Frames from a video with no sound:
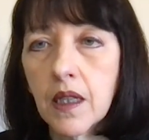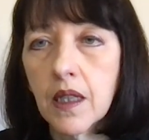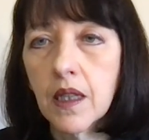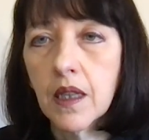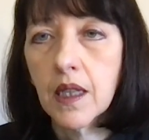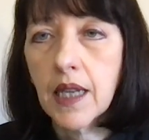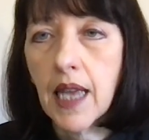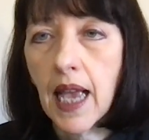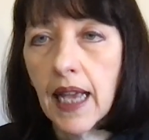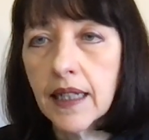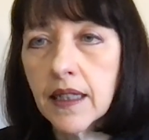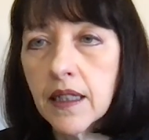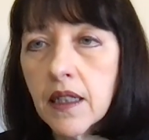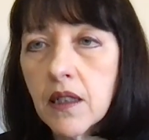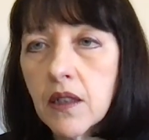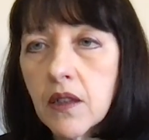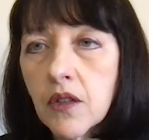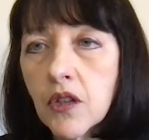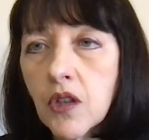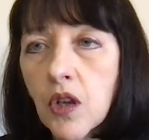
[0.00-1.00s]
The
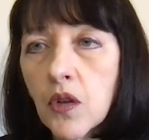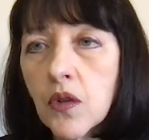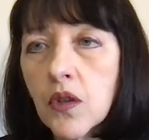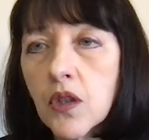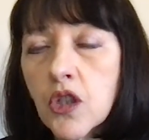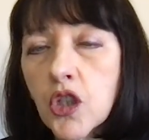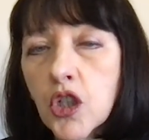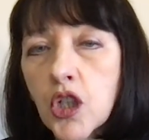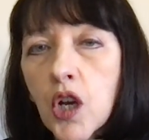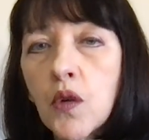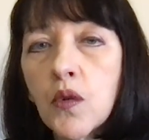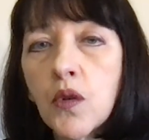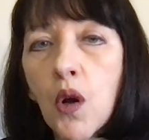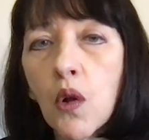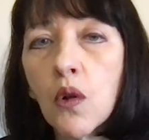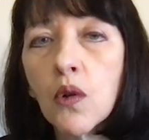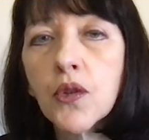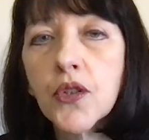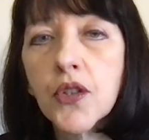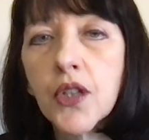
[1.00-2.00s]
candles on the stone
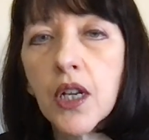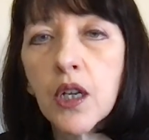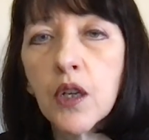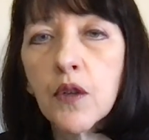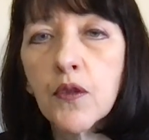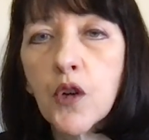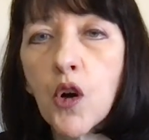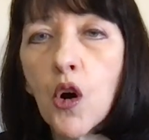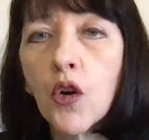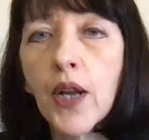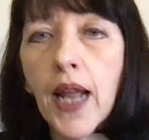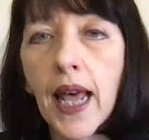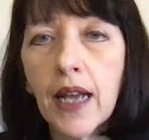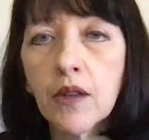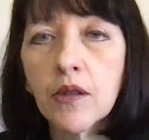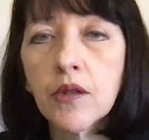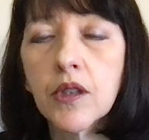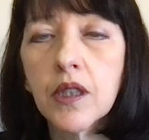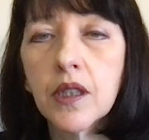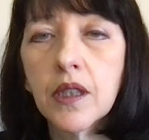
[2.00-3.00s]
altar have gone
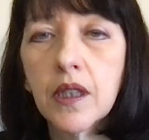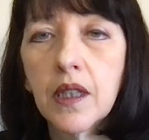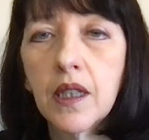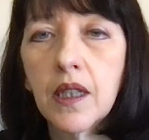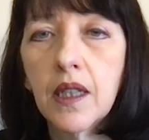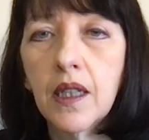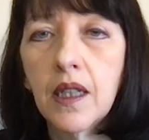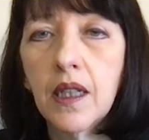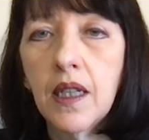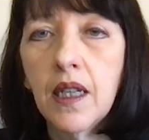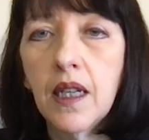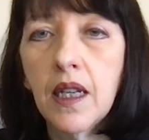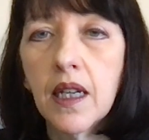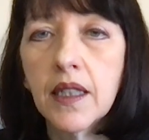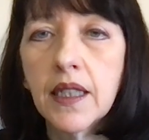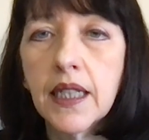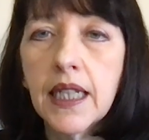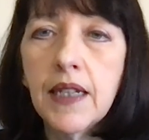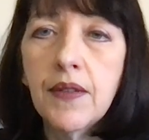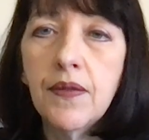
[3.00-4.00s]
out,
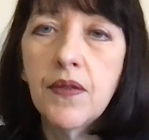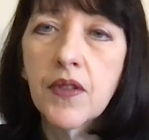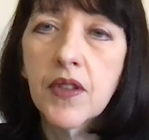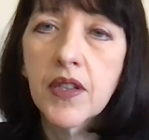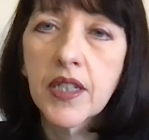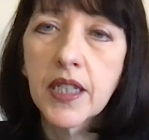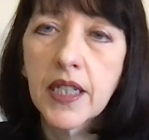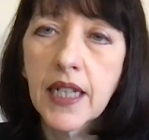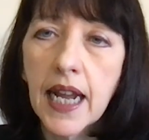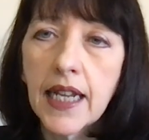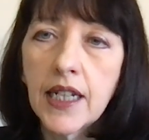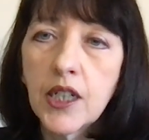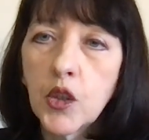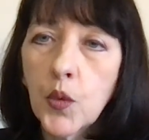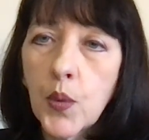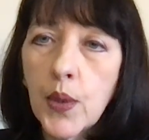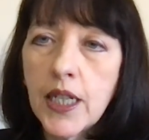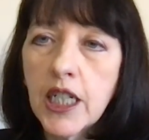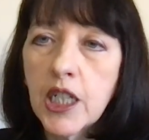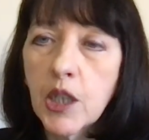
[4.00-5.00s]
and even the stained
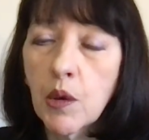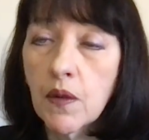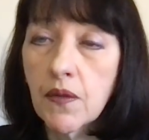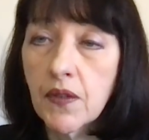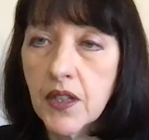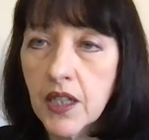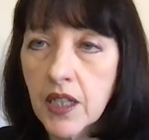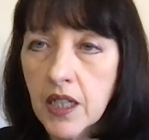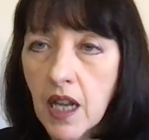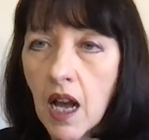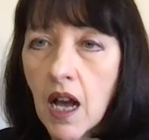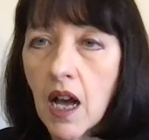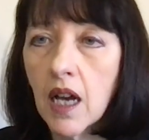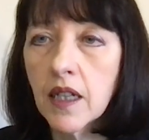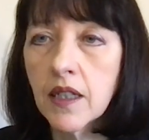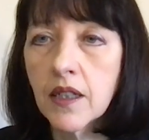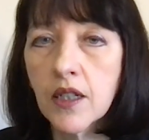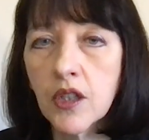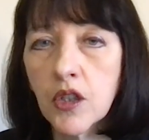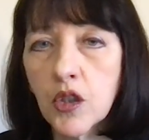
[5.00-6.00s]
window of the
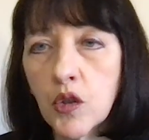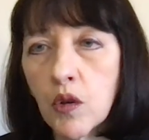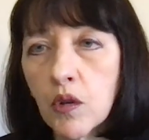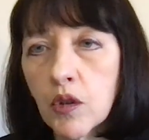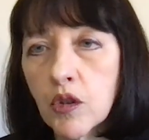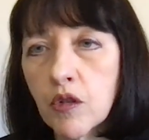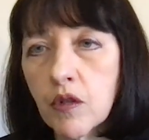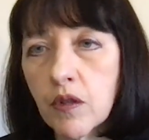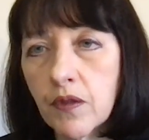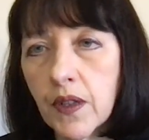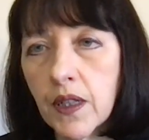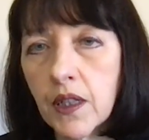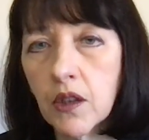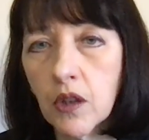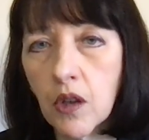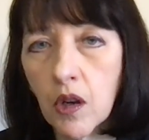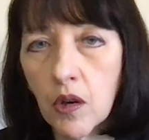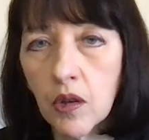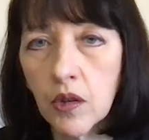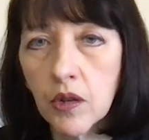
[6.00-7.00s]
sky does not reveal
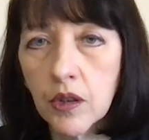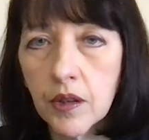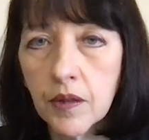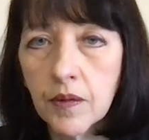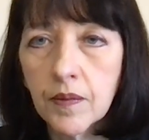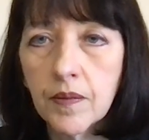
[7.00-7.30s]
God.